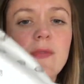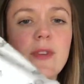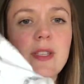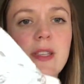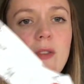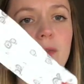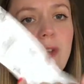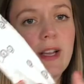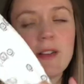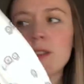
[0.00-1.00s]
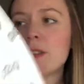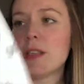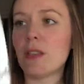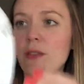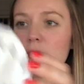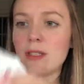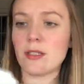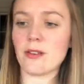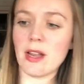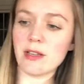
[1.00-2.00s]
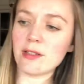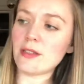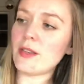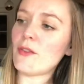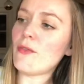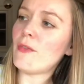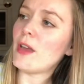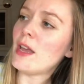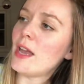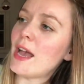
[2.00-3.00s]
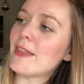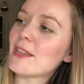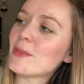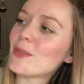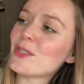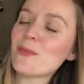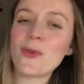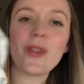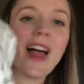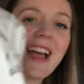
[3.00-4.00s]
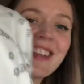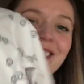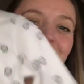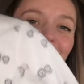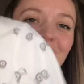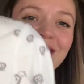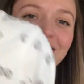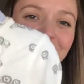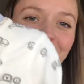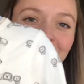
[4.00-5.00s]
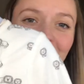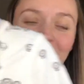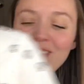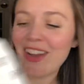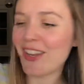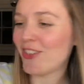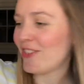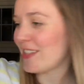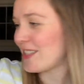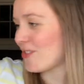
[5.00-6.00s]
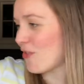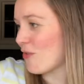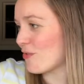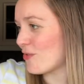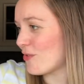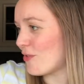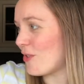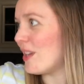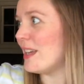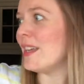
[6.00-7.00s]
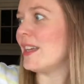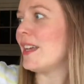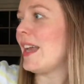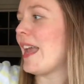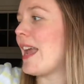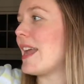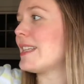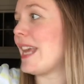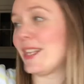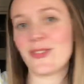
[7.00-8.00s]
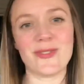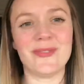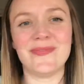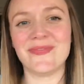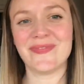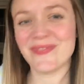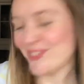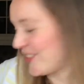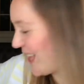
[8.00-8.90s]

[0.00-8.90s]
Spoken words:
for its little fingers so it doesn't scratch itself. And this one's more lions on it. Very cute. This is also a Tesco. So